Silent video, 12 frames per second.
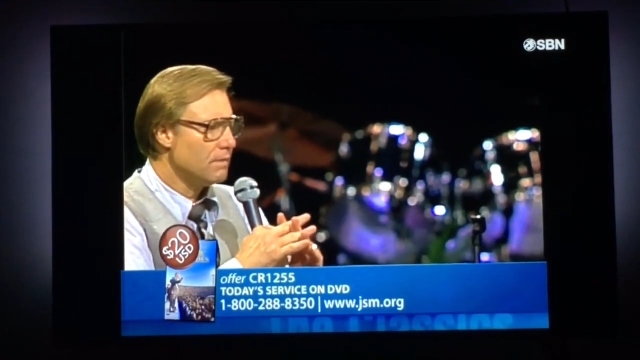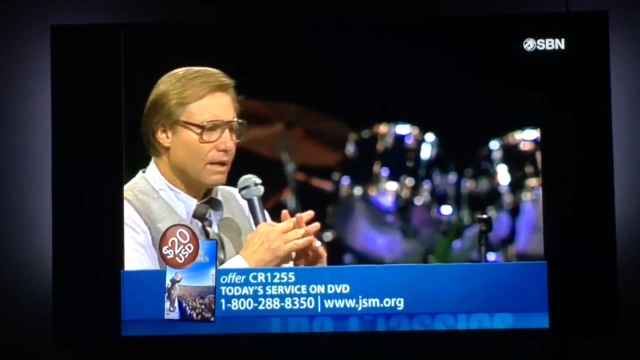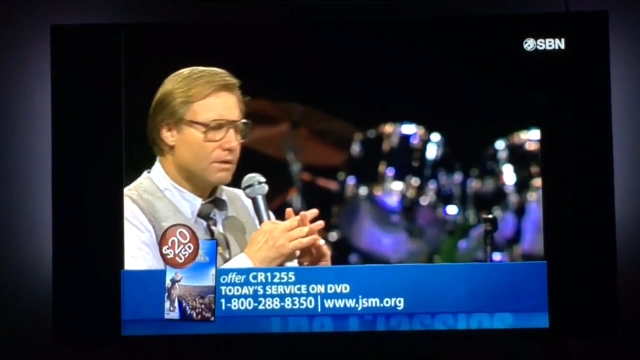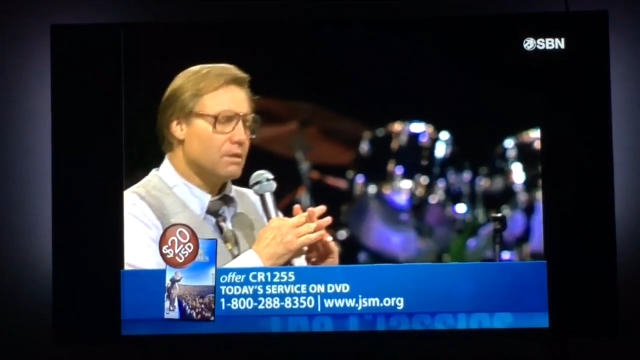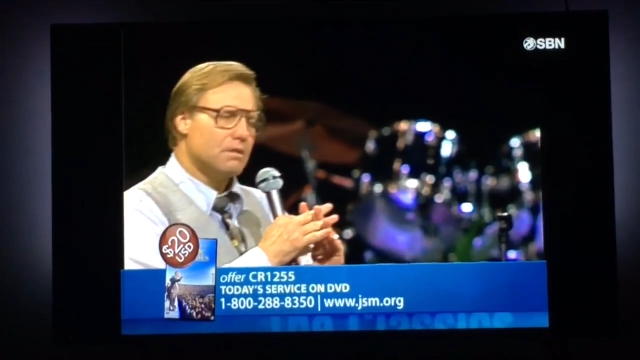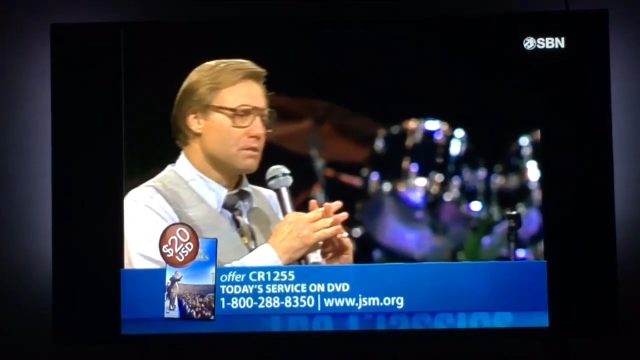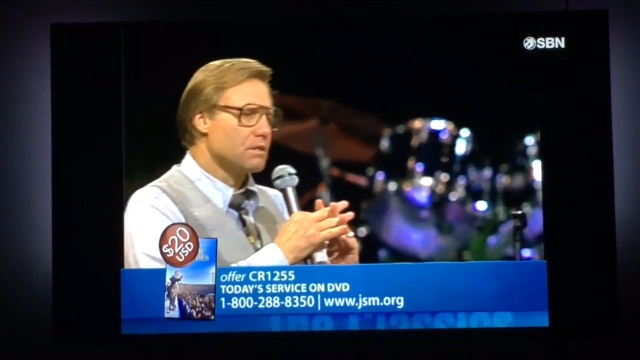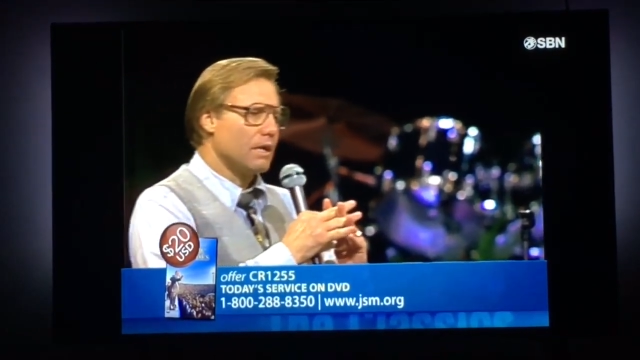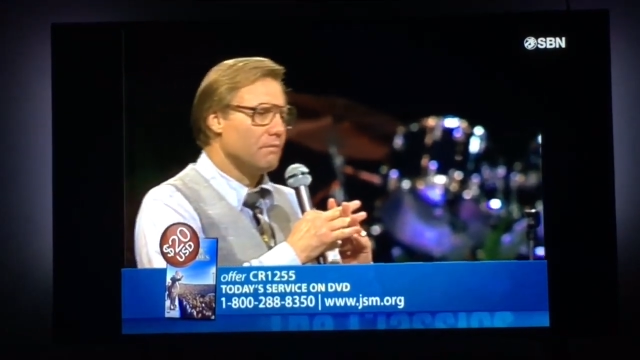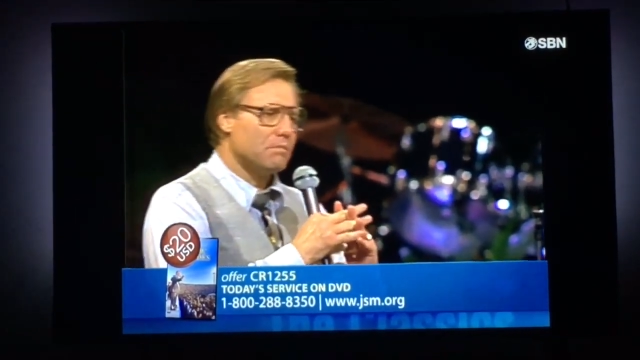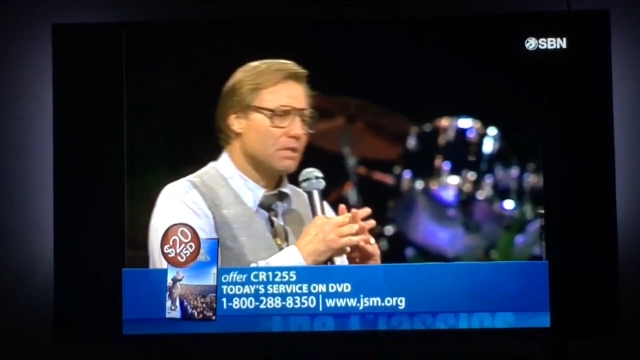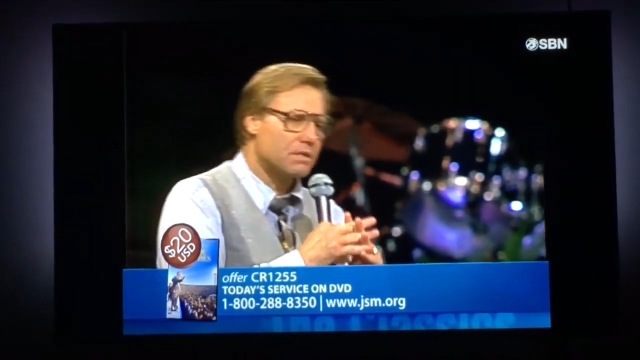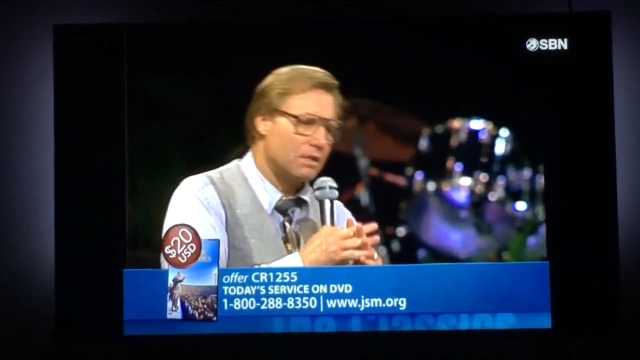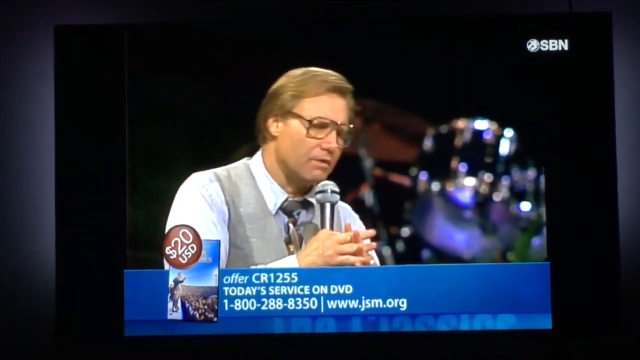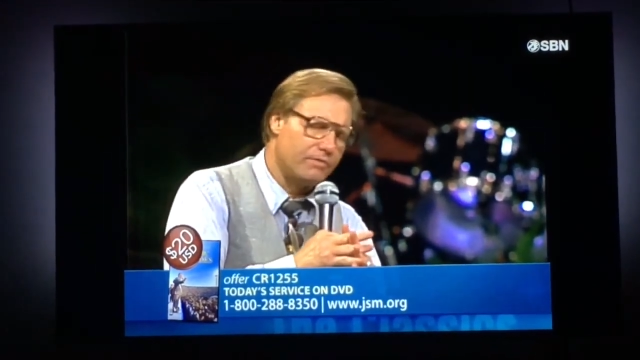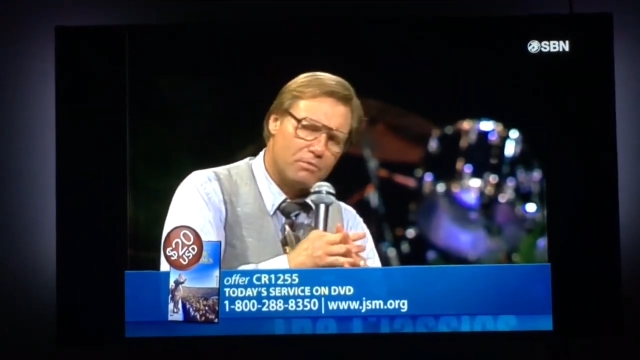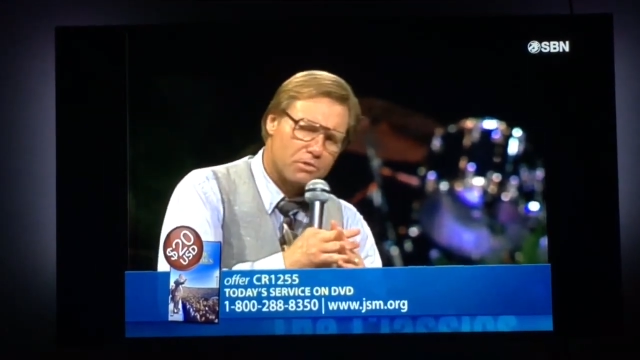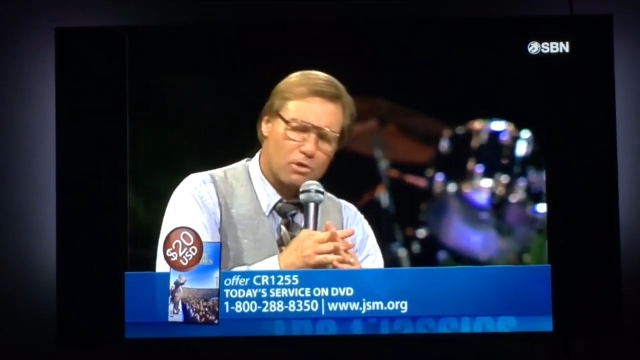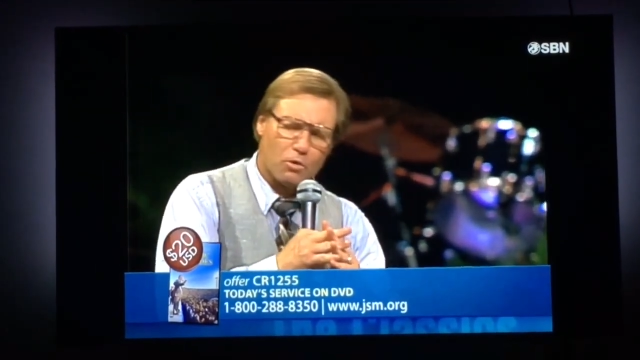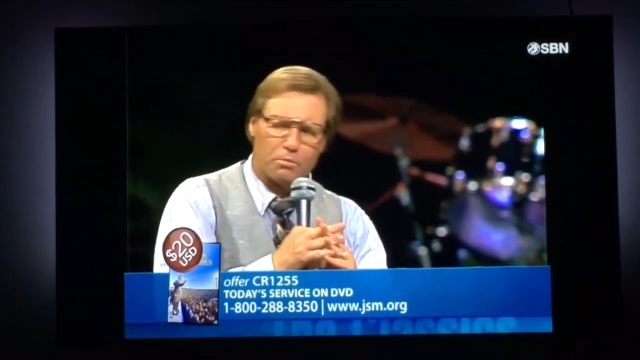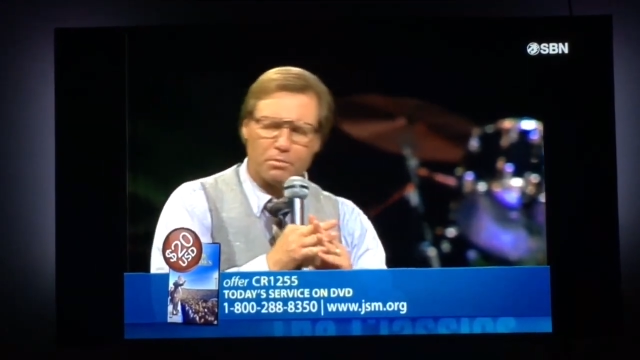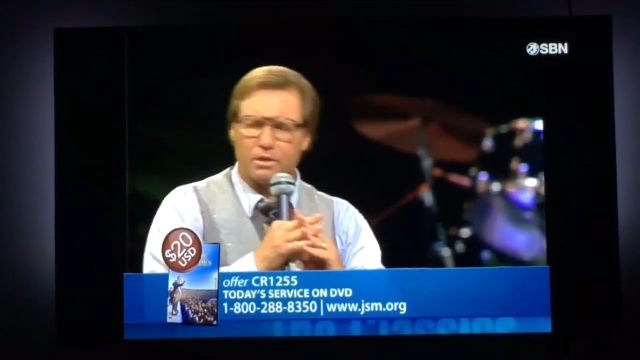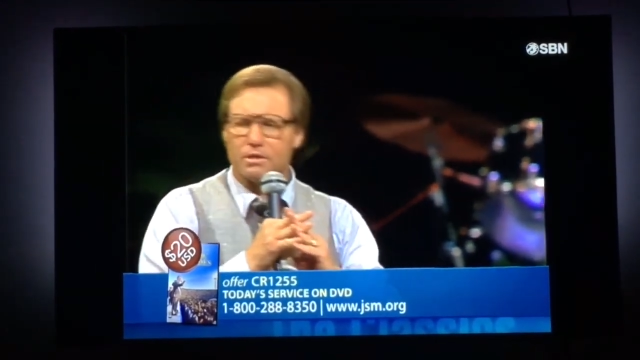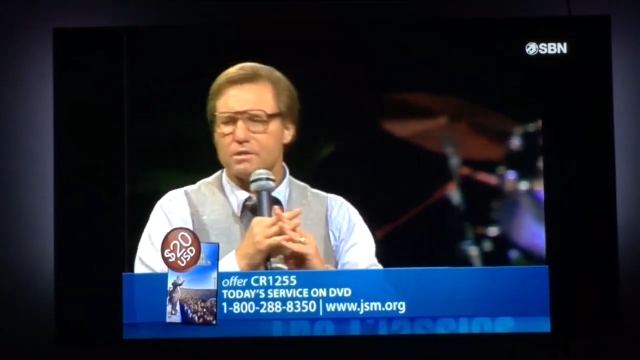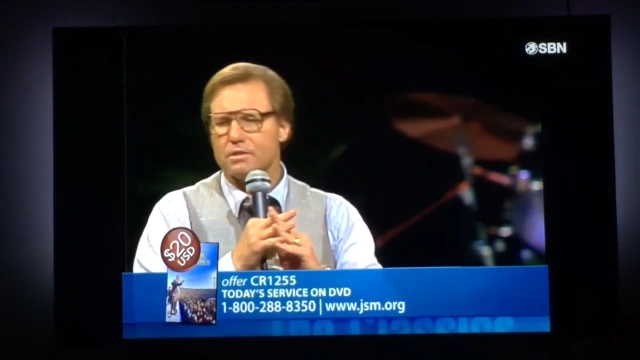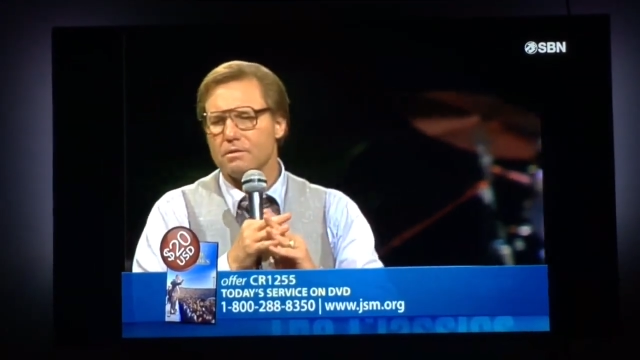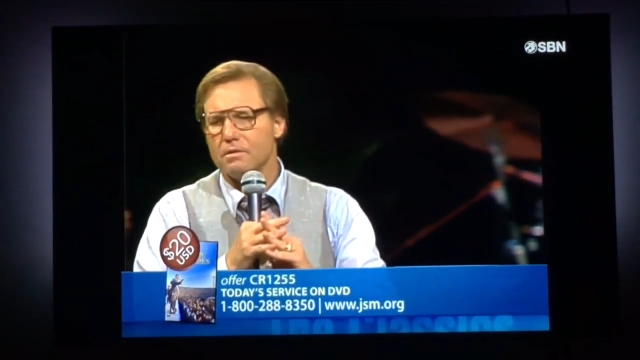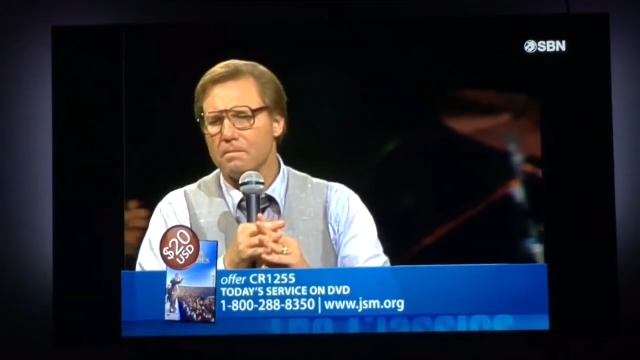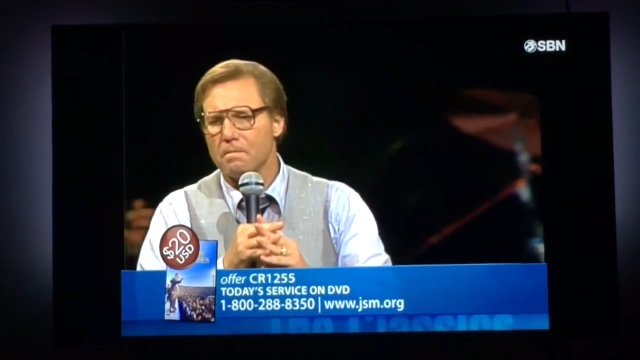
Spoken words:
I couldn't stop myself. It was hopeless.